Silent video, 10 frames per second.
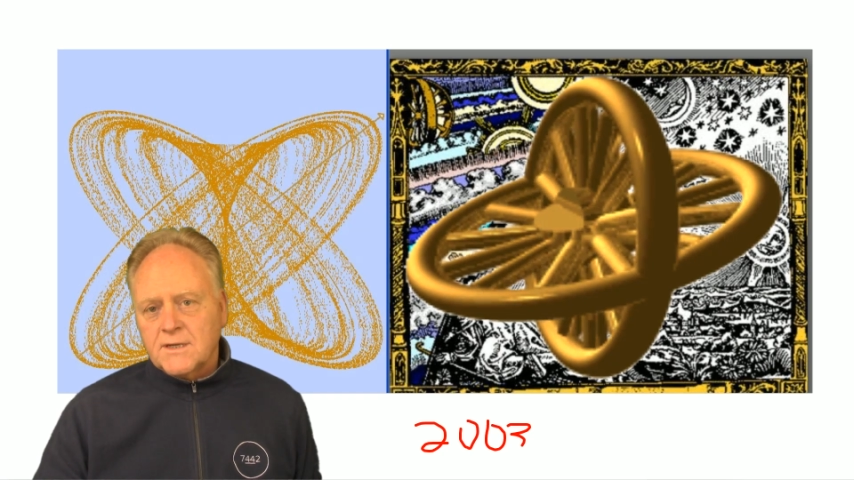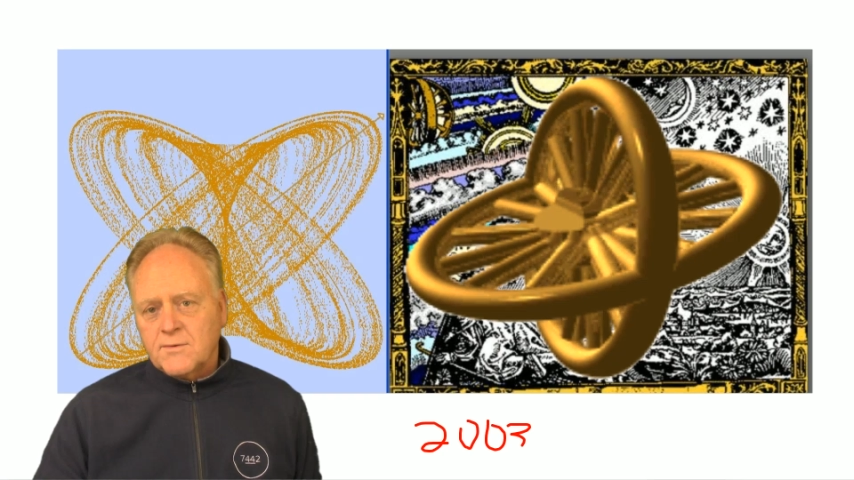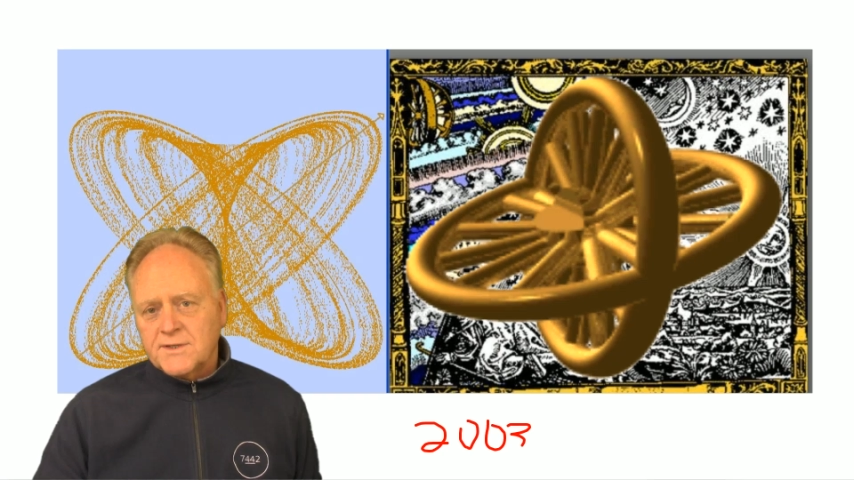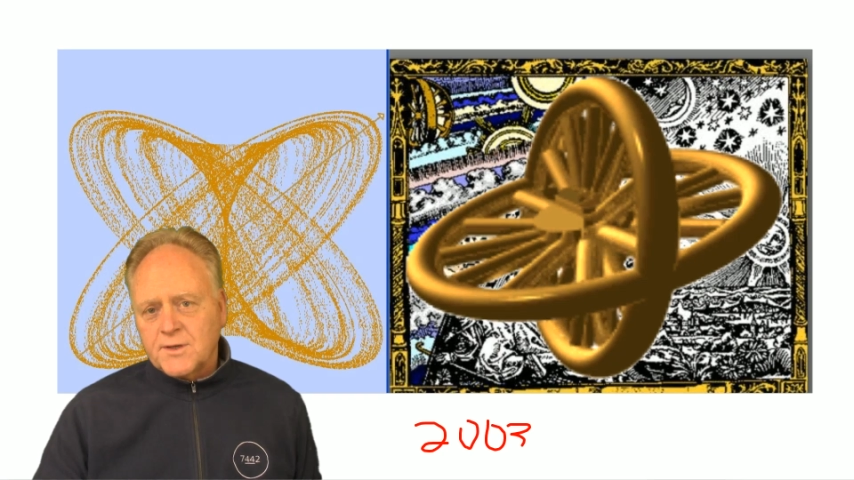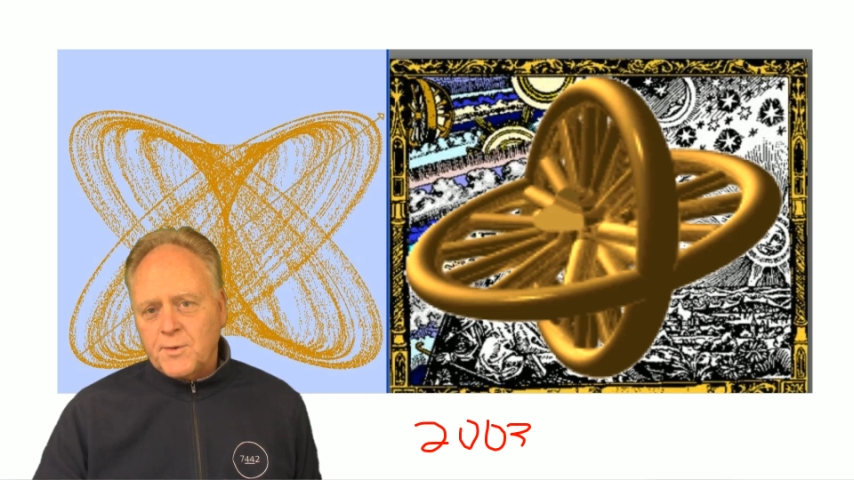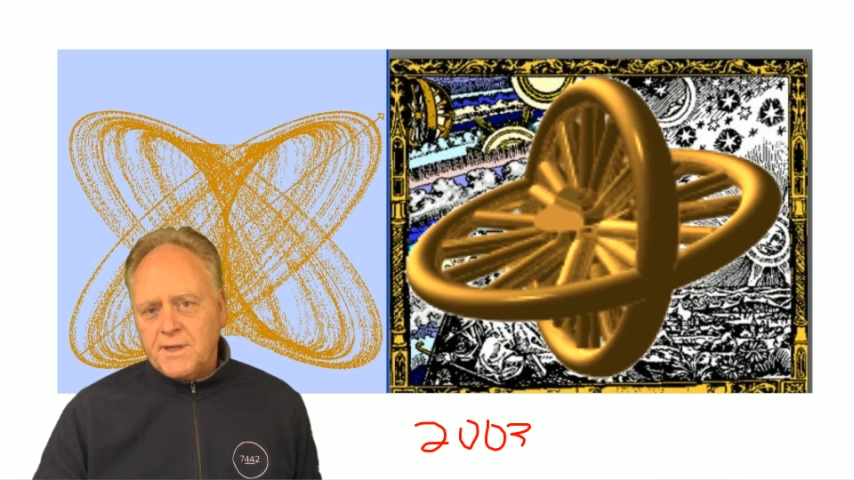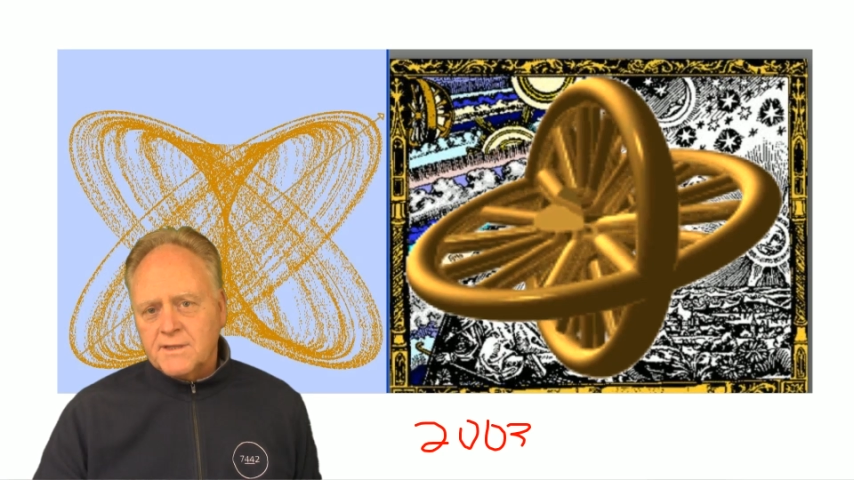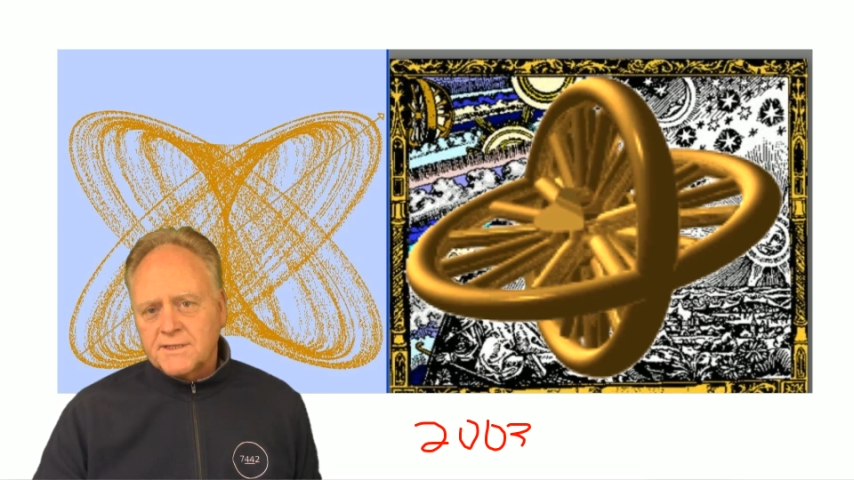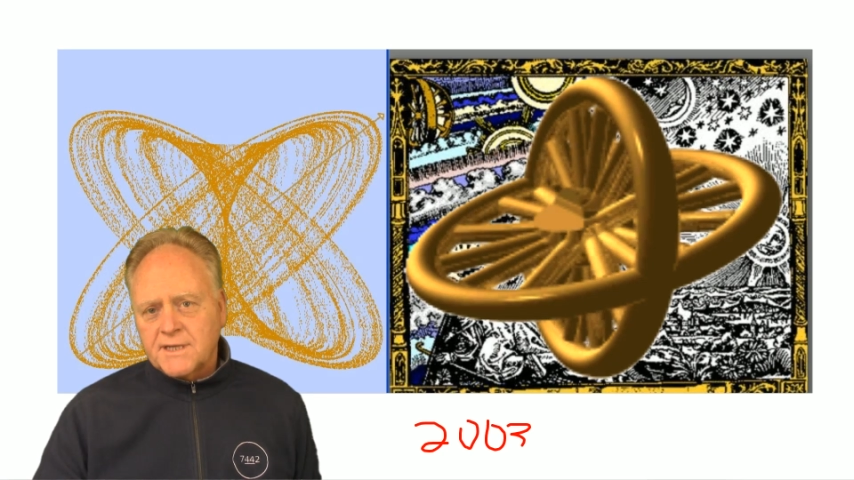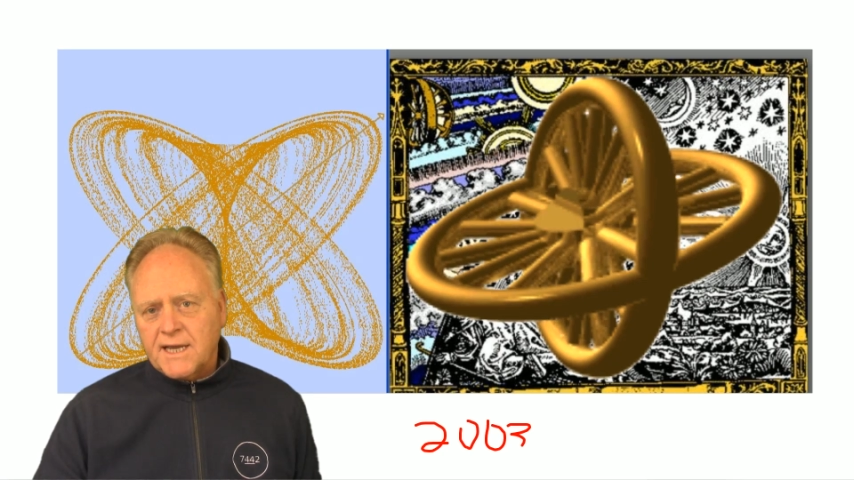was it a wheel
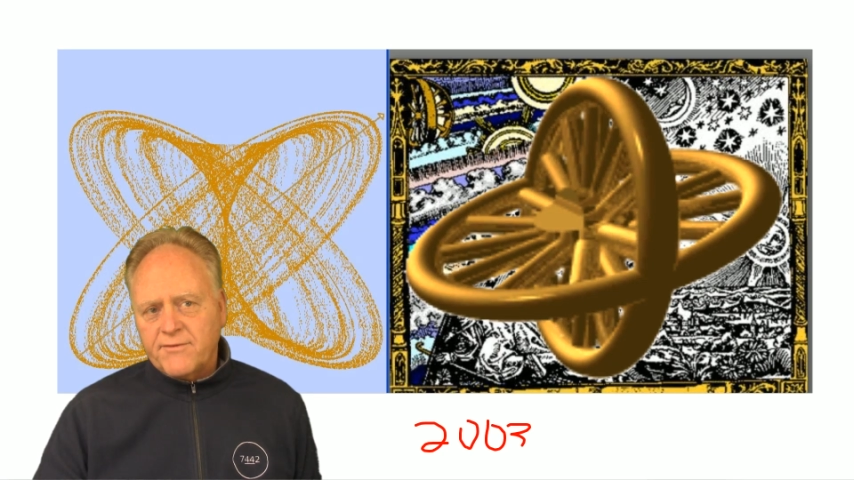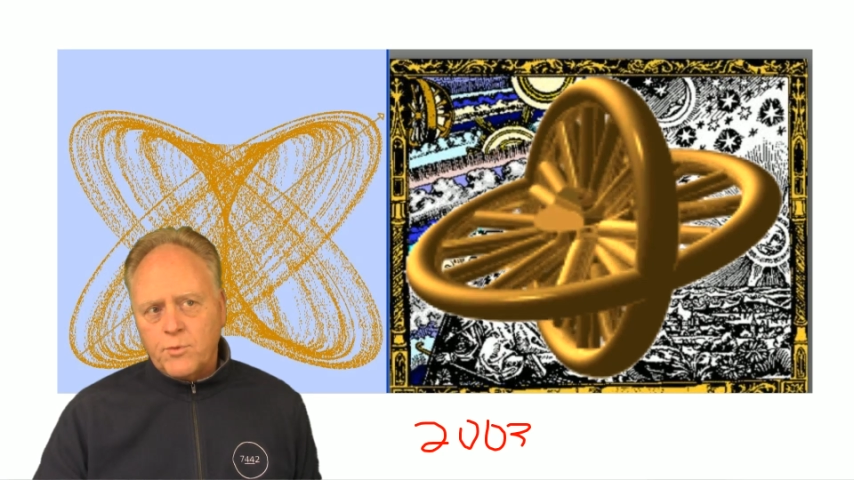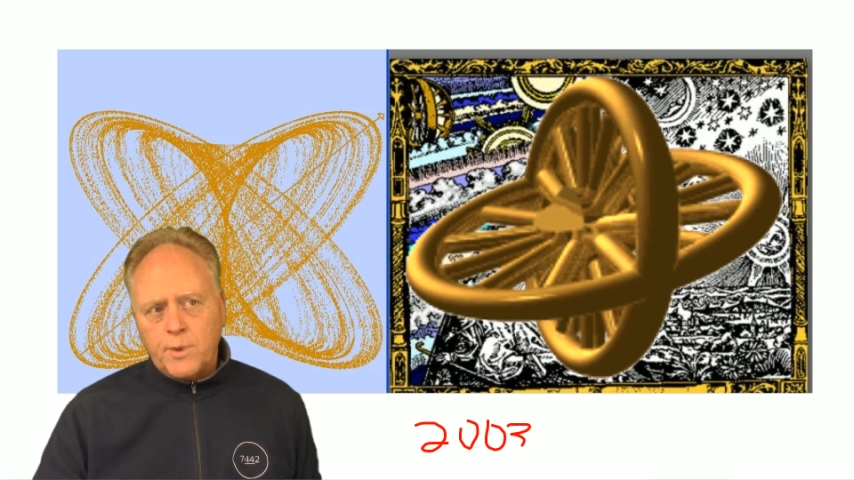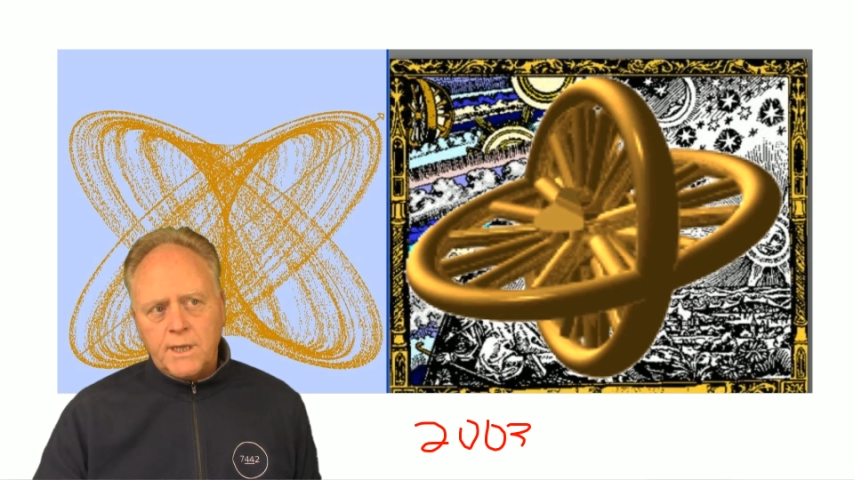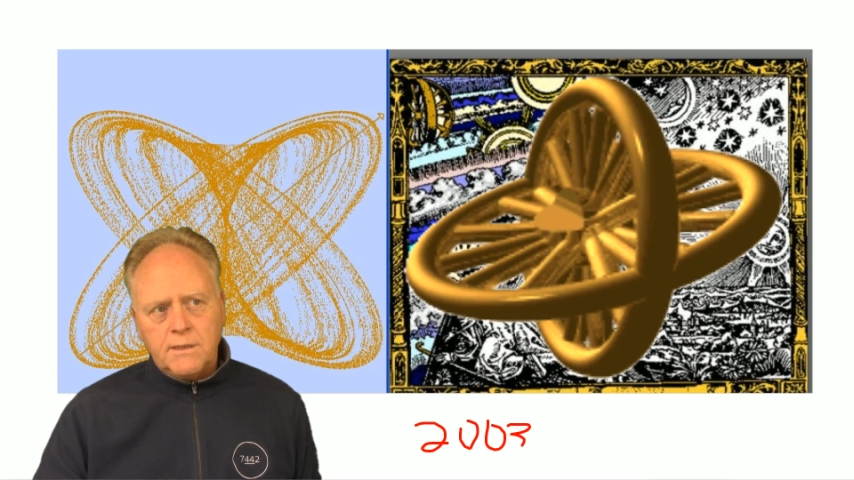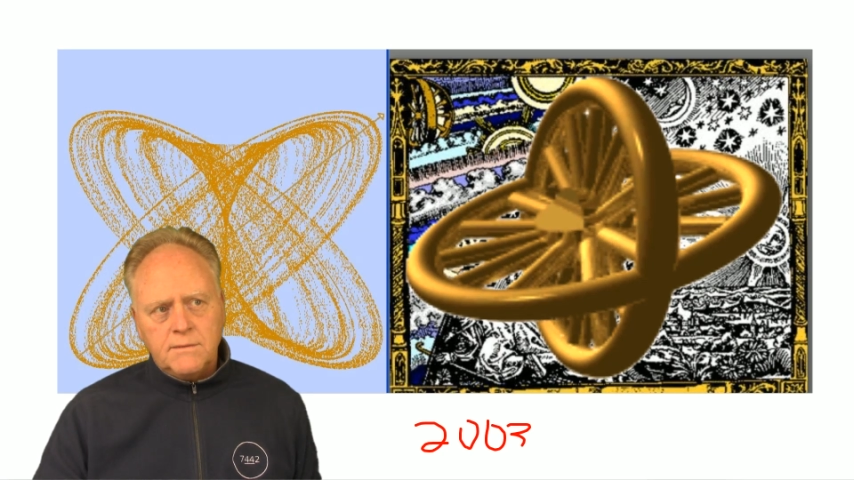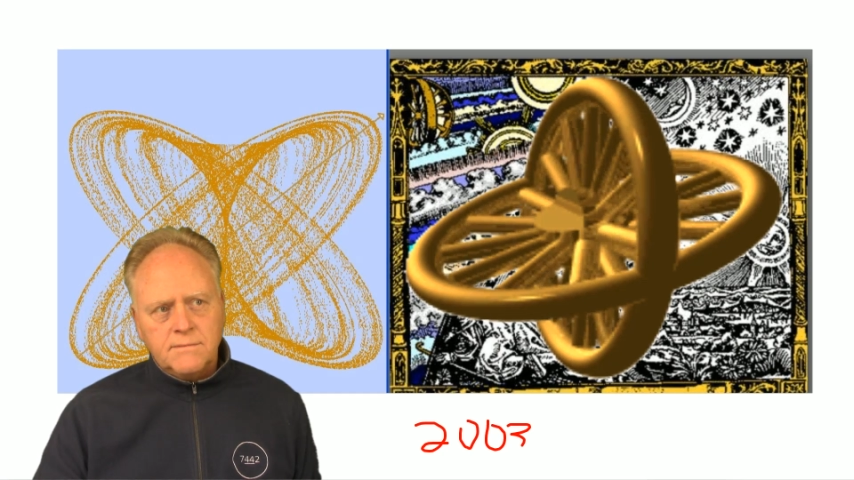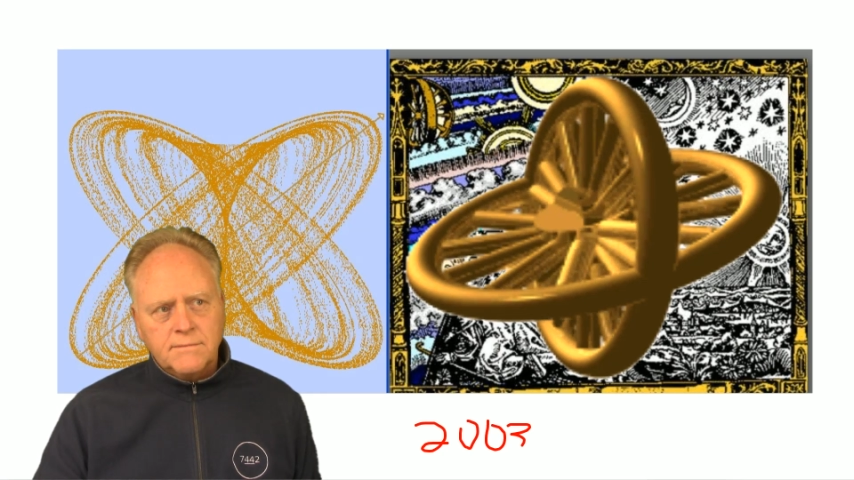inside of a wheel?